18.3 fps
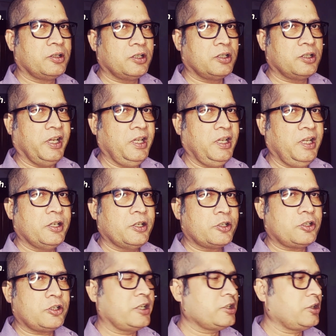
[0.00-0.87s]
Okay,
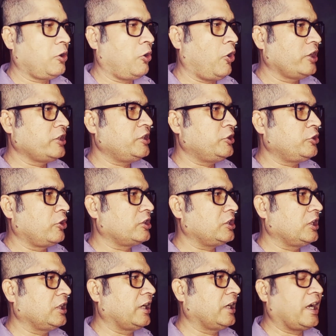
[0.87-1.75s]
so that's a
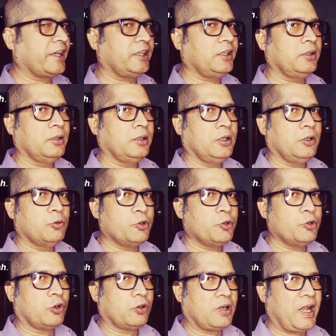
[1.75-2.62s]
hoity-toity guy.
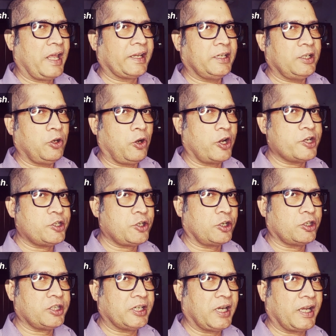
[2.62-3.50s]
We don't like any
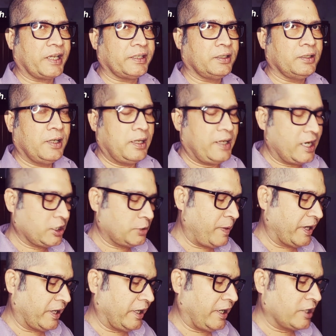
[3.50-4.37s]
hoity-toity guy.
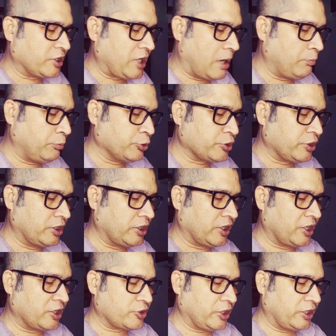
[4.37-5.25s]
Let's make an example
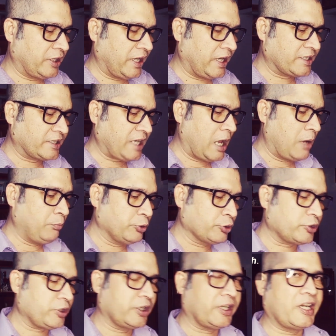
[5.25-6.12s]
sentence. And the
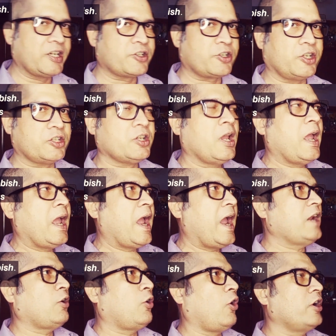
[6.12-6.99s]
example sentence is,
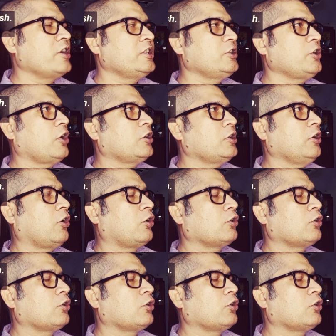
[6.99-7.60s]
and a hoity-toity